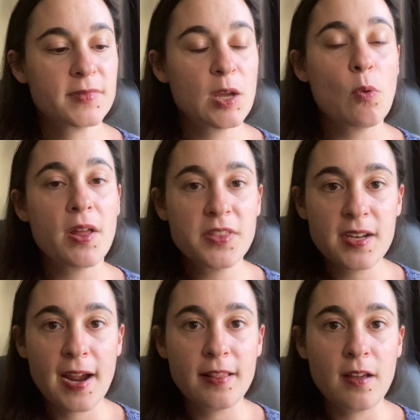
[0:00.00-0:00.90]
they want the
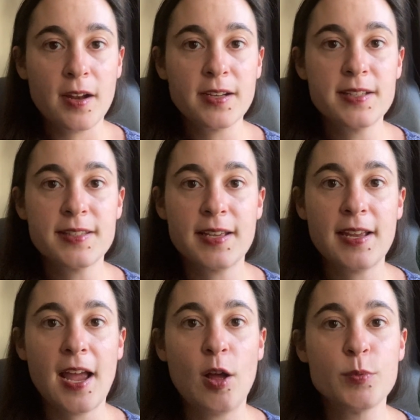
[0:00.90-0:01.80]
nylon because
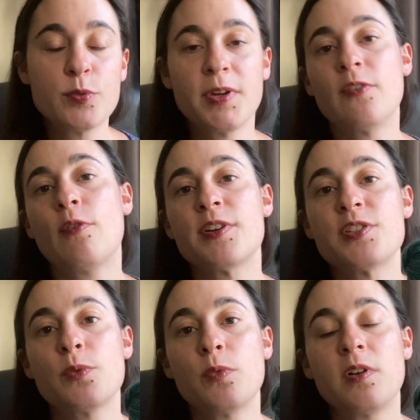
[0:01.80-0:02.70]
it helps reinforce
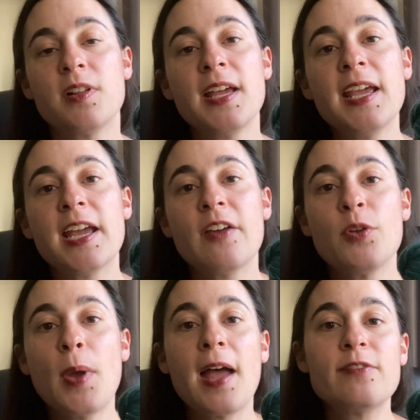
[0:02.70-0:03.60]
the wool. If
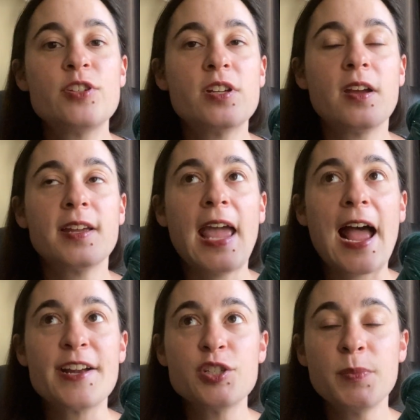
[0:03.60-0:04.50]
you have
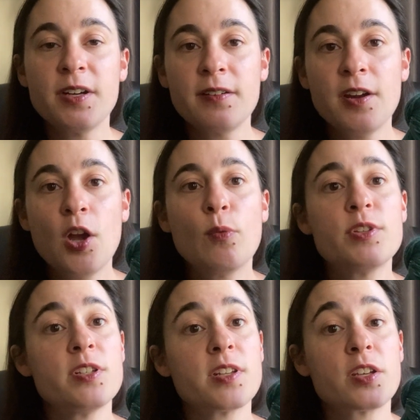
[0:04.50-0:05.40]
cashmere,
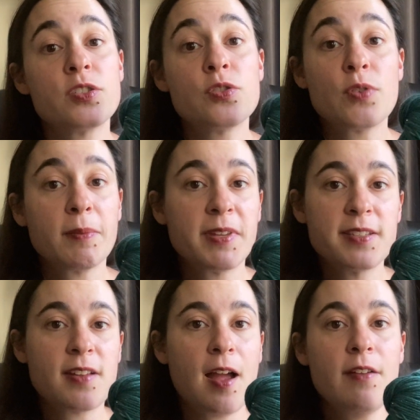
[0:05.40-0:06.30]
which is extremely
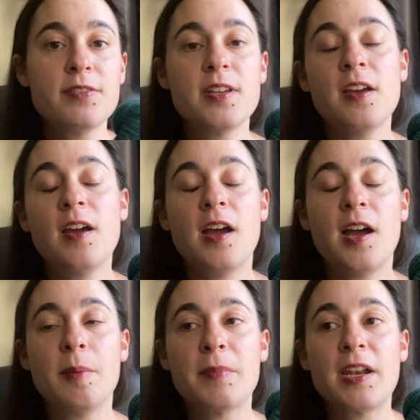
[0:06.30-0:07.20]
soft,
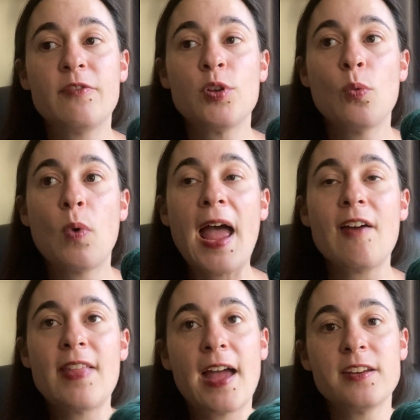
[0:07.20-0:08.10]
and if you
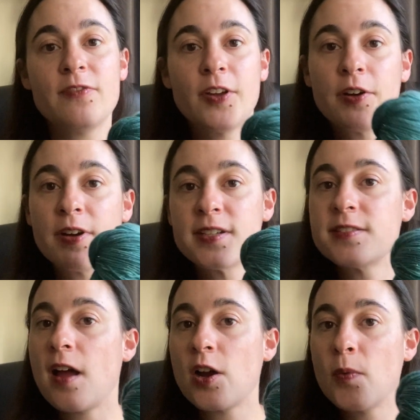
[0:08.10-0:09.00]
have that in a fingering
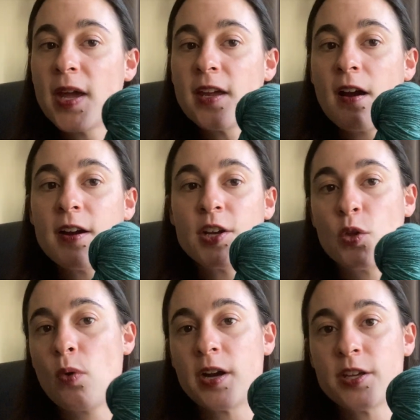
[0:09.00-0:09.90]
sock weight yarn and
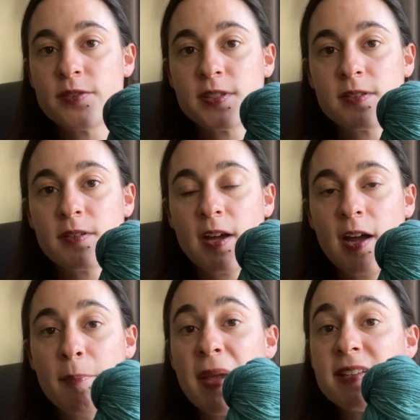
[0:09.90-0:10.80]
you want to use
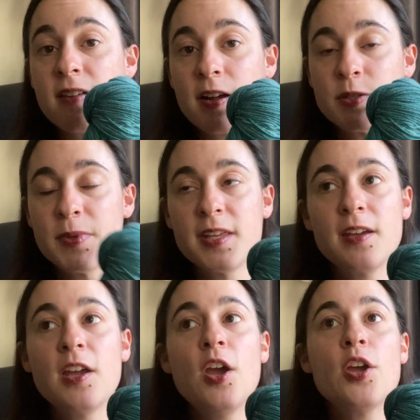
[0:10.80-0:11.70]
make socks with
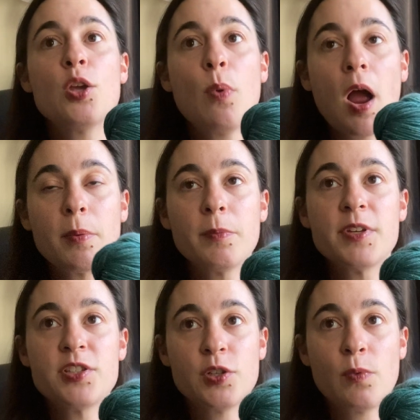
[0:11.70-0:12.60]
it, you
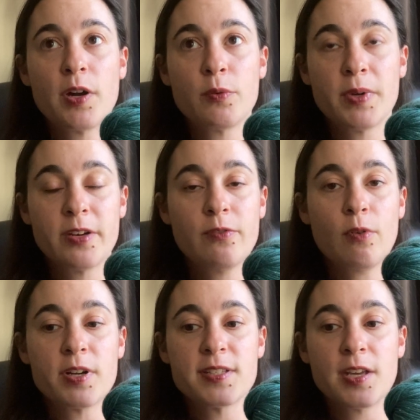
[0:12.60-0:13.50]
probably do want to
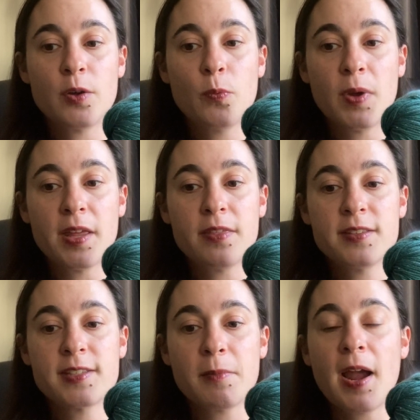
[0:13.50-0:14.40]
reinforce it with
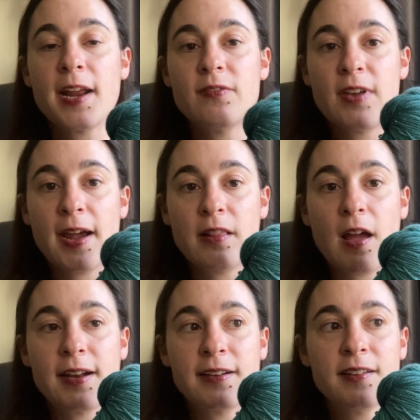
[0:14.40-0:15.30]
some kind of
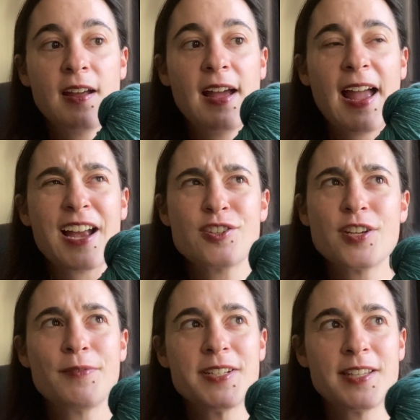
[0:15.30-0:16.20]
nylon. And I
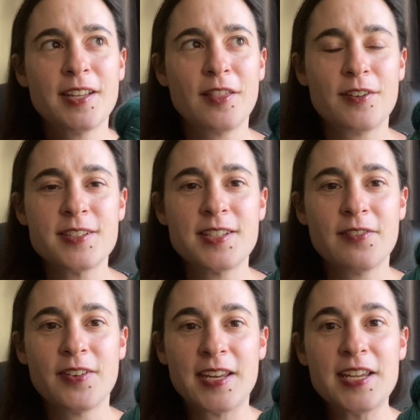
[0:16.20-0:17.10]
actually recently learned
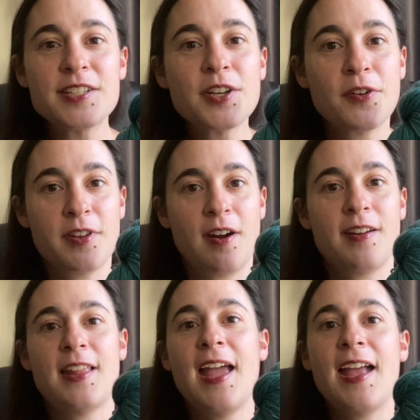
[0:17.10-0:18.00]
of an Ito
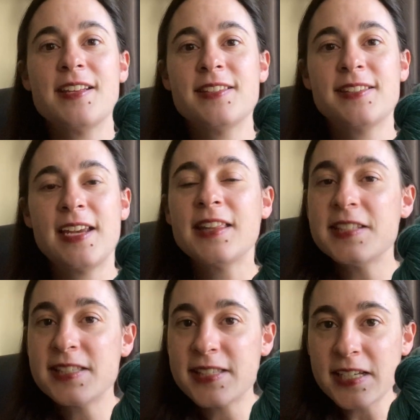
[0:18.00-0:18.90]
yarn that has
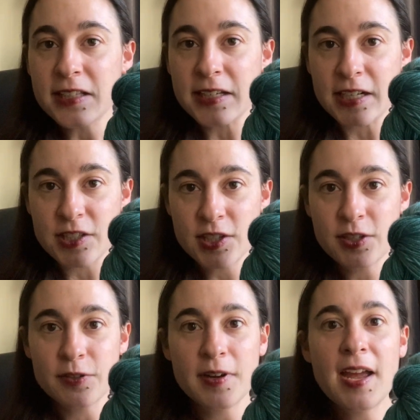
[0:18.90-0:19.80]
stainless steel in it
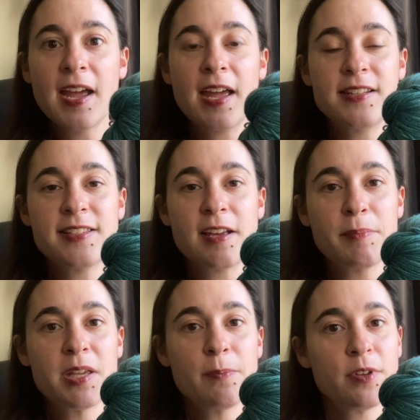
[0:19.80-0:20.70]
too, and some
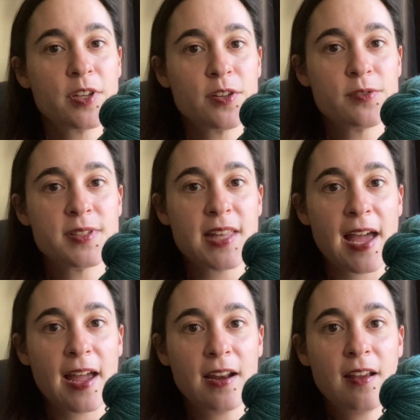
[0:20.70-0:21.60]
people use
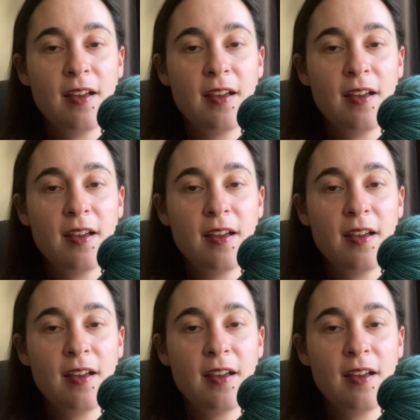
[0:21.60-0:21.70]
that